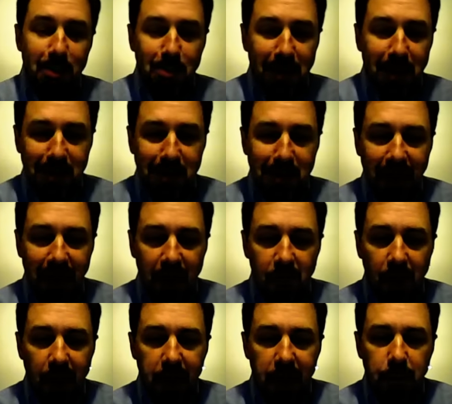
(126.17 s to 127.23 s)
be pronouncing that
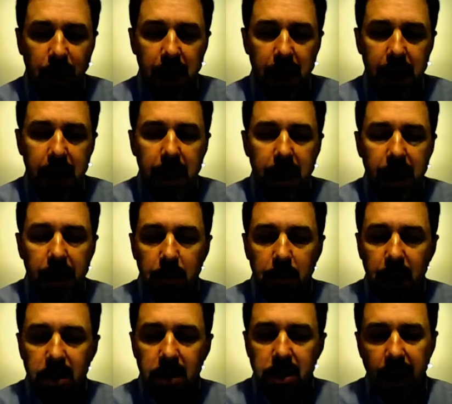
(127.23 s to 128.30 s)
right, but it
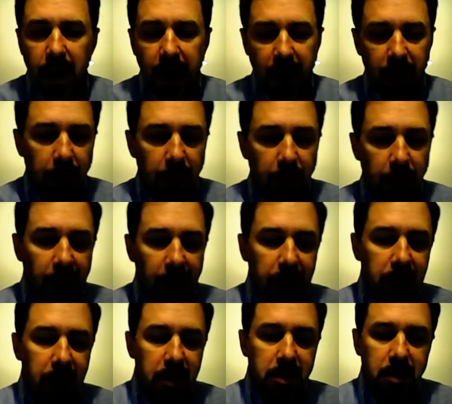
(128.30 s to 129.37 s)
means to have a
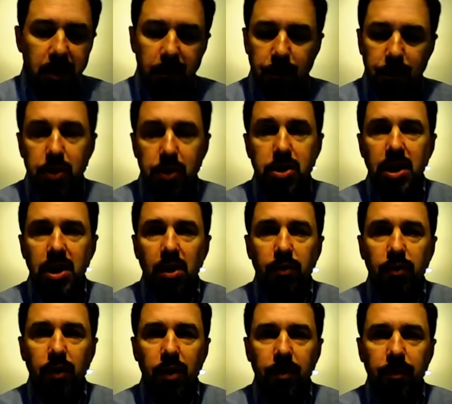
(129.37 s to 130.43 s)
fondness for
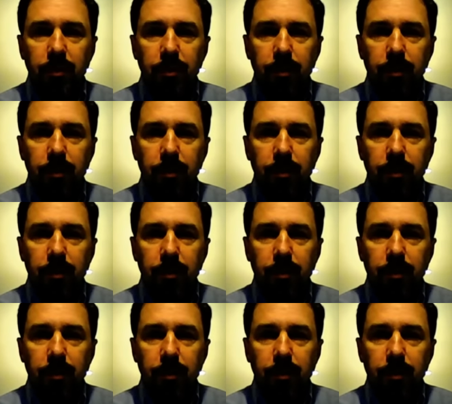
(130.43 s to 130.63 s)
silver.